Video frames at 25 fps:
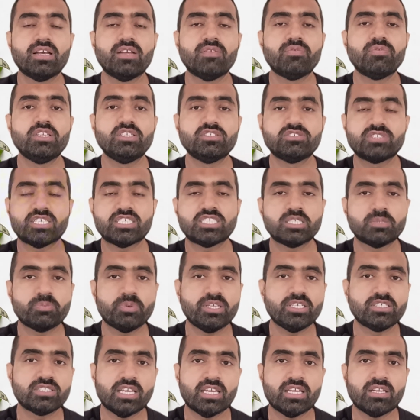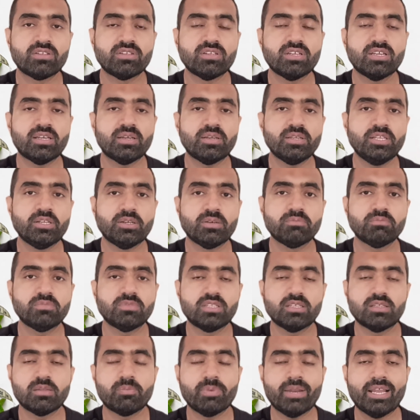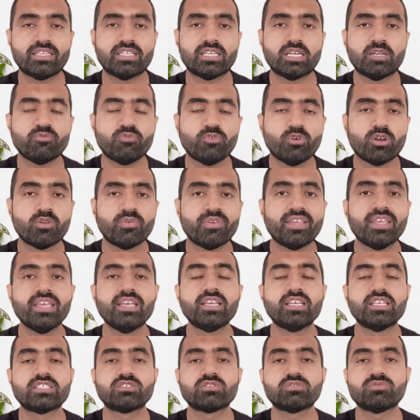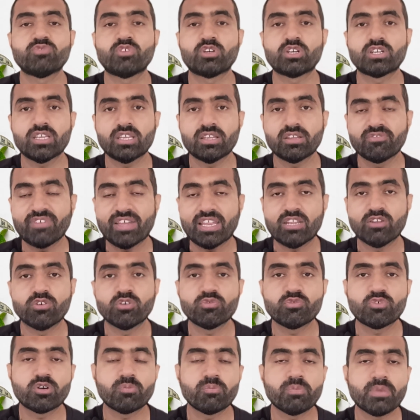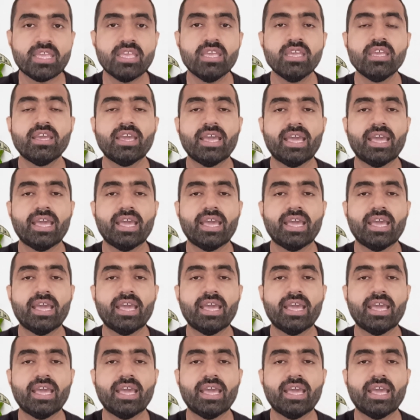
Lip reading: these recipes and the plan that I'm following is working very good for me.